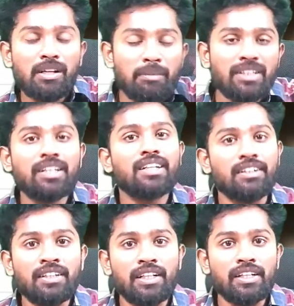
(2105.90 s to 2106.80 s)
other
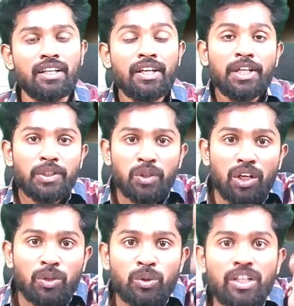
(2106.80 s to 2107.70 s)
country, you are
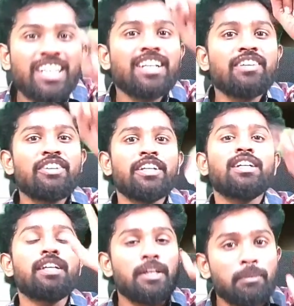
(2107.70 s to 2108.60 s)
only
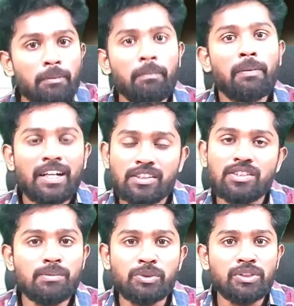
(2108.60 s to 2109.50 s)
levying
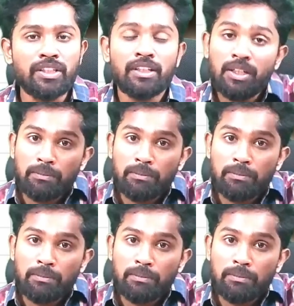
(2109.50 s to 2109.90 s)
customs duty.